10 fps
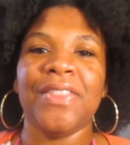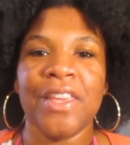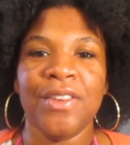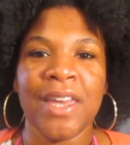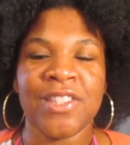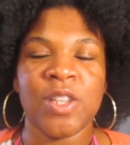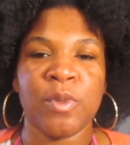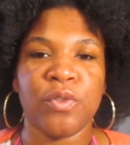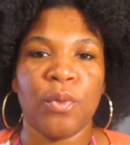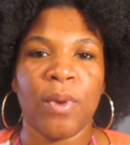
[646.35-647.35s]
Thank you guys so
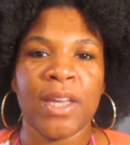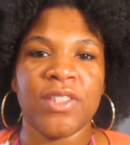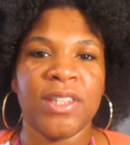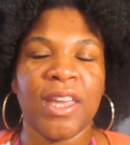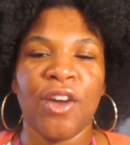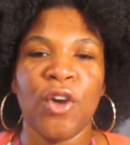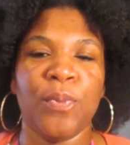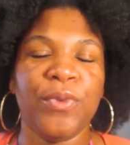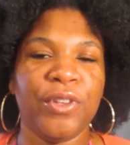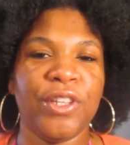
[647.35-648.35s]
much for watching. I
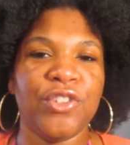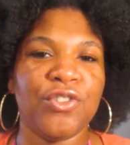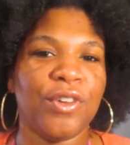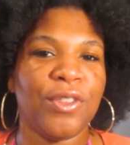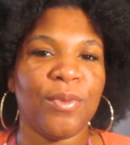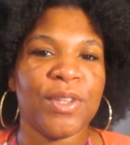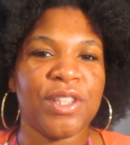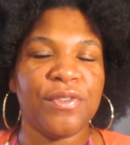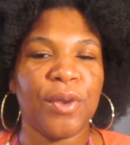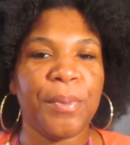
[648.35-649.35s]
hope you'll enjoy the rest
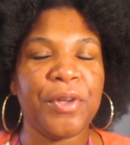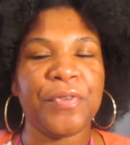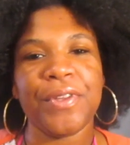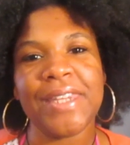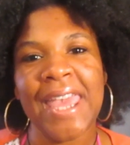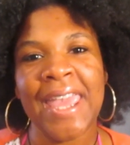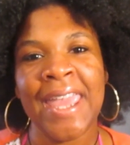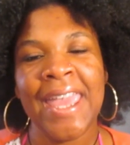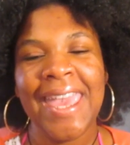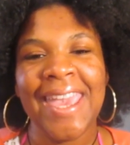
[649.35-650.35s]
of your beautiful day.